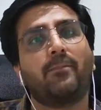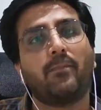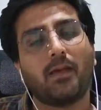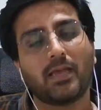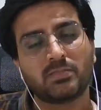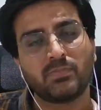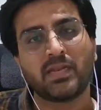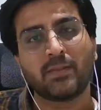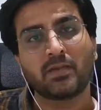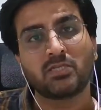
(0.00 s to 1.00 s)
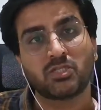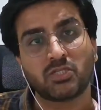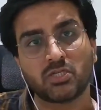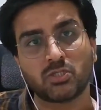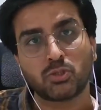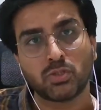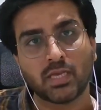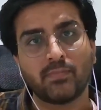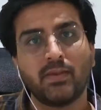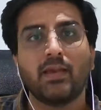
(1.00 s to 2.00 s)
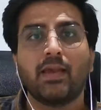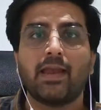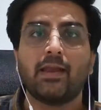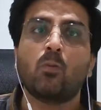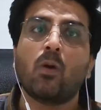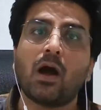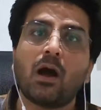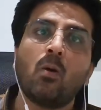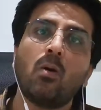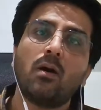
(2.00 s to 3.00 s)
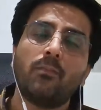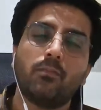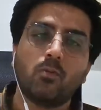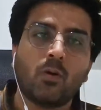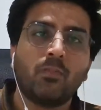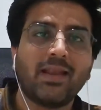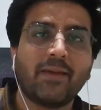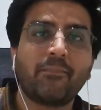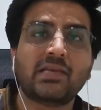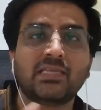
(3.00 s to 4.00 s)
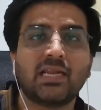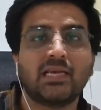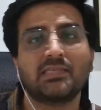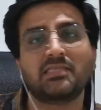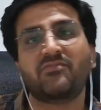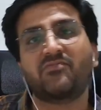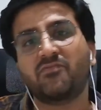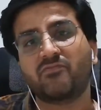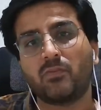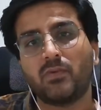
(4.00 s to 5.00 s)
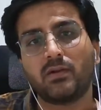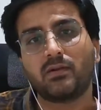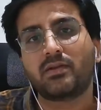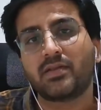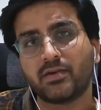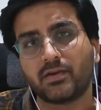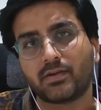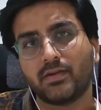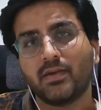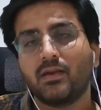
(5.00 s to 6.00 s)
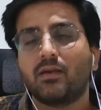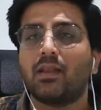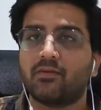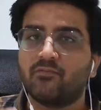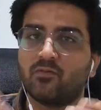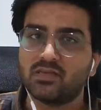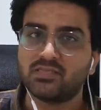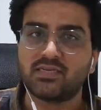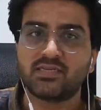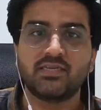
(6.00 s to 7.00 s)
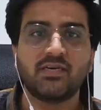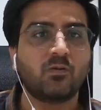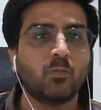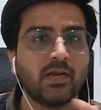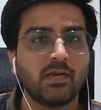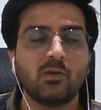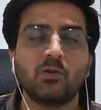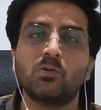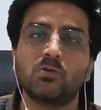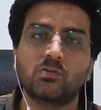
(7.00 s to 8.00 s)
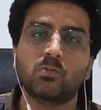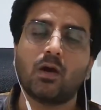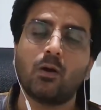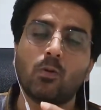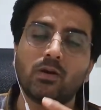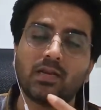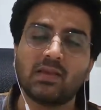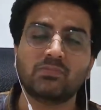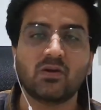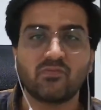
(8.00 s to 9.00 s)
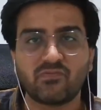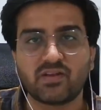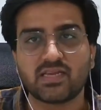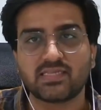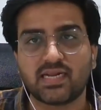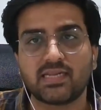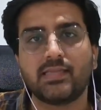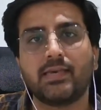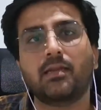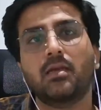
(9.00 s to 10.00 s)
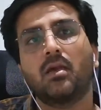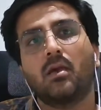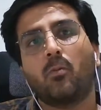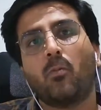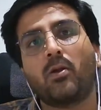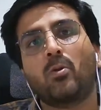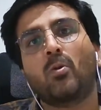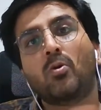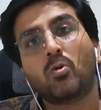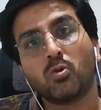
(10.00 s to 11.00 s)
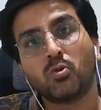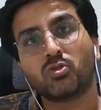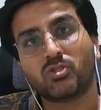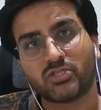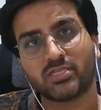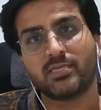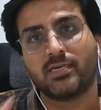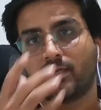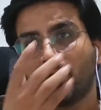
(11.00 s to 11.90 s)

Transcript: explain Apex triggers to them, and how a normal Apex class is different from a trigger. Like what is a trigger, when to use, what types of triggers are there, when not to use trigger,